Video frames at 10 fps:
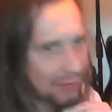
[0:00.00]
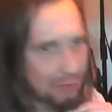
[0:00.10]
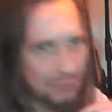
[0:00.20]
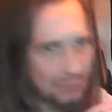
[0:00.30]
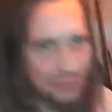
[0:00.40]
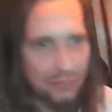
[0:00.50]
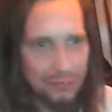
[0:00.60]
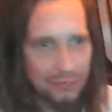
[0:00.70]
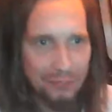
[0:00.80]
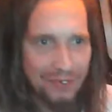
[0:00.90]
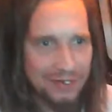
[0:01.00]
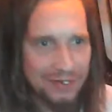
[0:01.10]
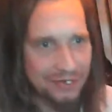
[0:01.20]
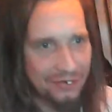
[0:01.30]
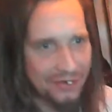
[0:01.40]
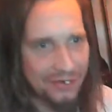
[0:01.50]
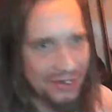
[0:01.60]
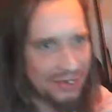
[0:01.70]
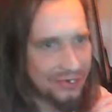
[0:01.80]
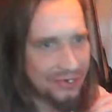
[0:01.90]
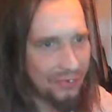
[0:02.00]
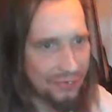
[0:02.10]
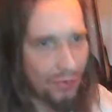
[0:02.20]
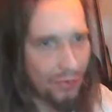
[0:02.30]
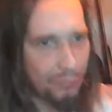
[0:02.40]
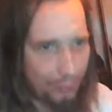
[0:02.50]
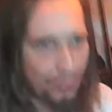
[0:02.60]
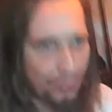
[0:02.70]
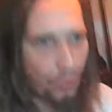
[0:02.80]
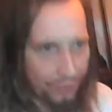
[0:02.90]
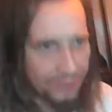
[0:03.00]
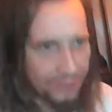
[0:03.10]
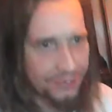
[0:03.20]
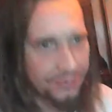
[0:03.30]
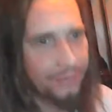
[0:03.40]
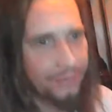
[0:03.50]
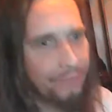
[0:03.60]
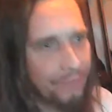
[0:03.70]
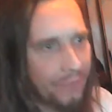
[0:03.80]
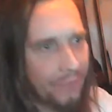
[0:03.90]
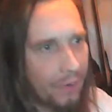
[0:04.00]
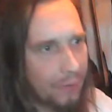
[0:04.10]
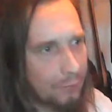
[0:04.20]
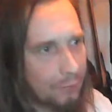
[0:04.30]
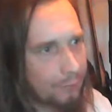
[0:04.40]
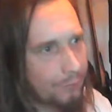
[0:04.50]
Judas Priest, early days, it's like a proper honest, tone,